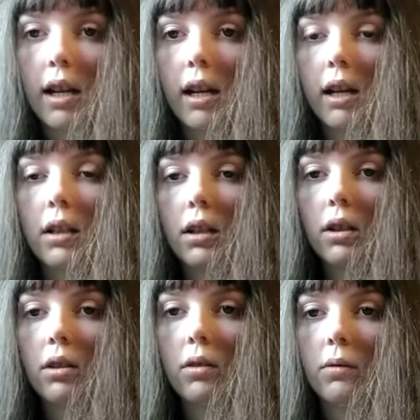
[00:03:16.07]

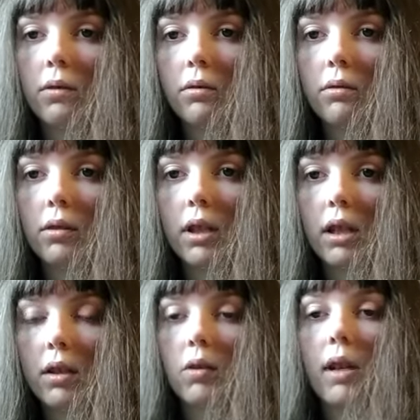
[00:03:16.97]
another of those
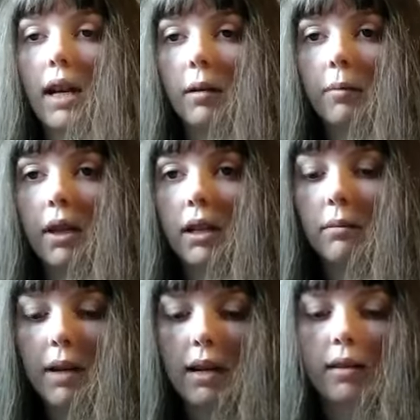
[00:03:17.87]
Easter egg
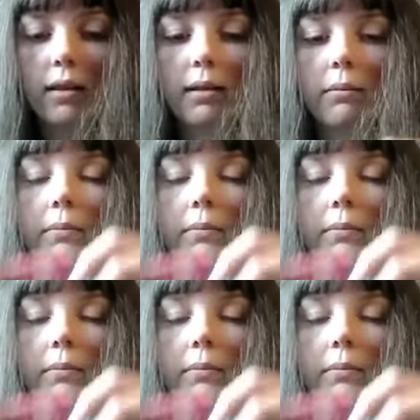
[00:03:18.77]
placemats